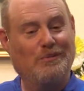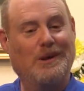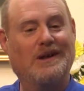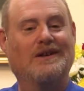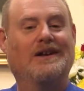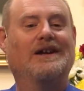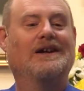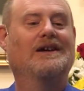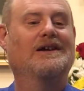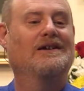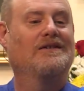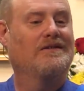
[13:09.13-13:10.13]
But
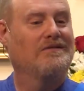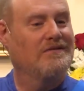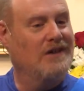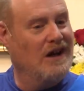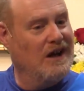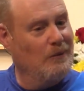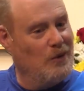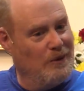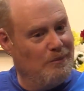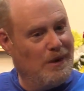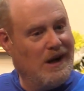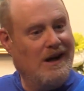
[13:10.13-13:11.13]
time
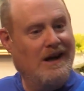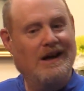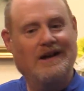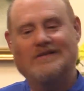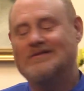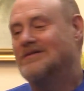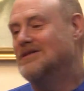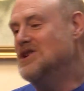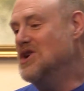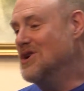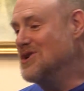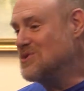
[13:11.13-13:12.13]
went by,
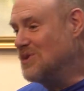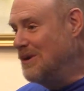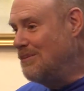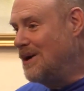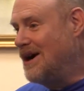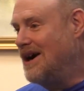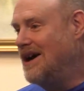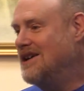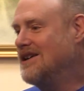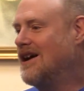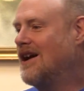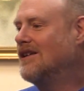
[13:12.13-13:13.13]
years went by,
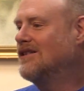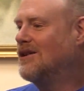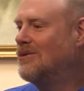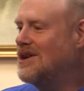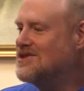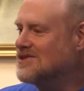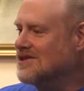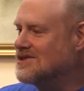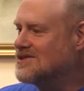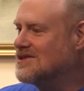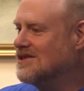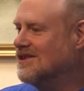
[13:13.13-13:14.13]
he got a little
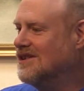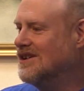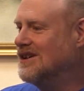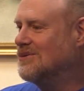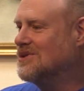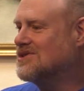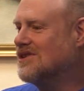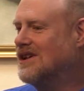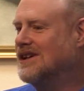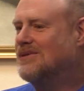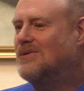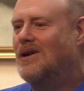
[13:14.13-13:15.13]
restless. And it was
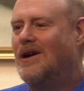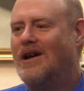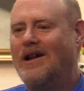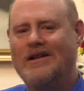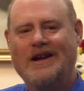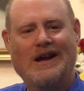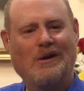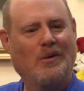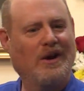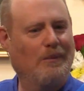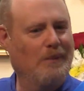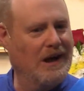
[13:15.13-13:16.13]
like, well, now
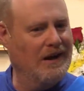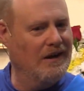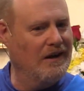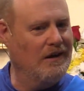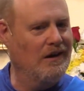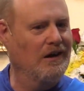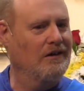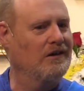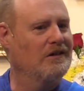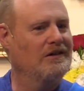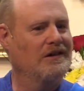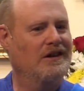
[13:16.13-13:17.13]
what am I going to
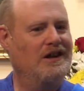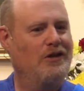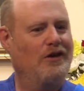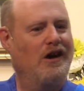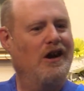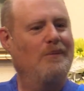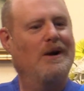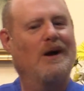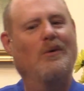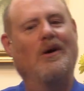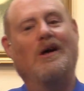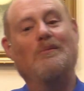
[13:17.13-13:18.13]
conquer? And he thought
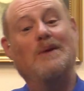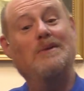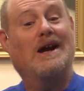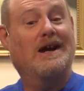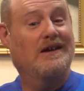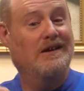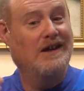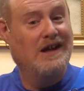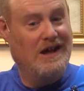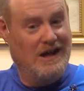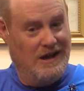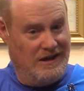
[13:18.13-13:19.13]
about, well, maybe I can,
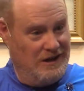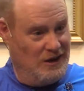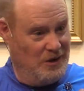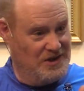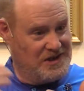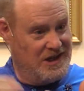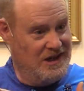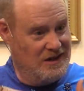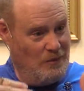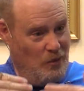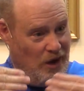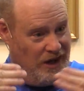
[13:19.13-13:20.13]
his
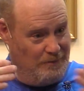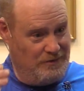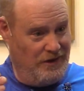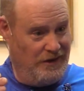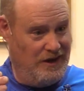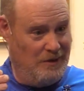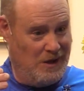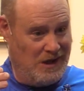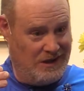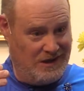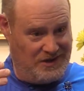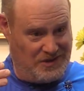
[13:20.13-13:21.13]
kingdom went up to the
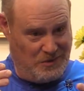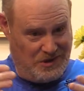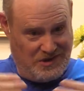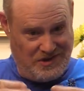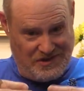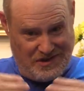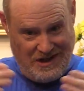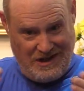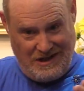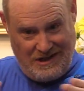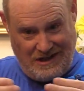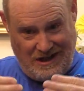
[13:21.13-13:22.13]
Himalayas, which is
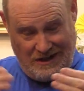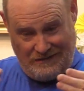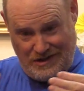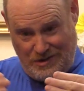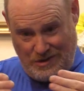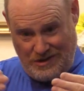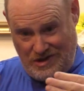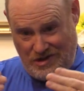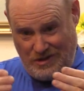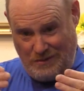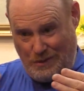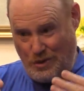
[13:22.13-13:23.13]
kind of a
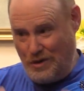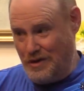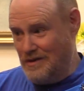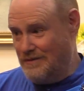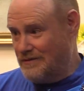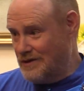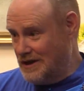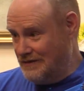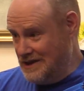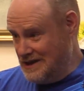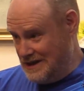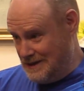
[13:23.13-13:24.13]
traditional border of
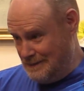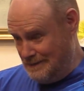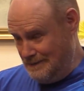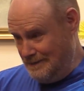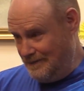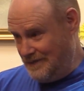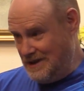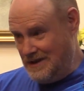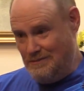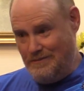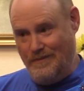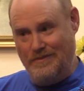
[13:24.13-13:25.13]
India.
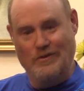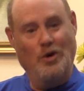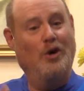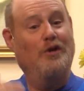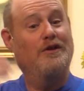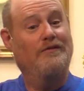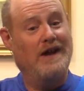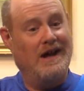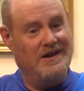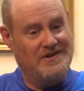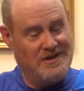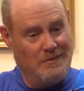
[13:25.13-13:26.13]
And north of
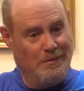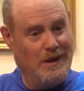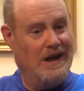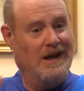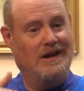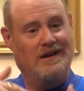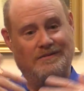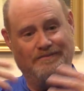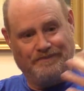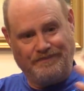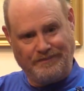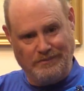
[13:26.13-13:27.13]
that is Tibet and
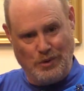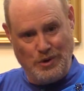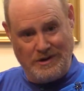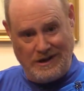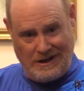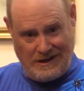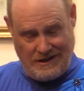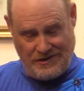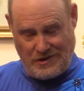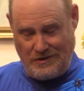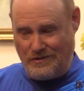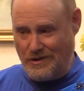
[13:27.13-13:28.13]
Bhutan and
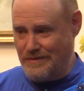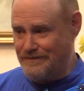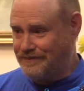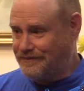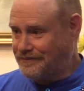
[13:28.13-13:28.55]
so forth.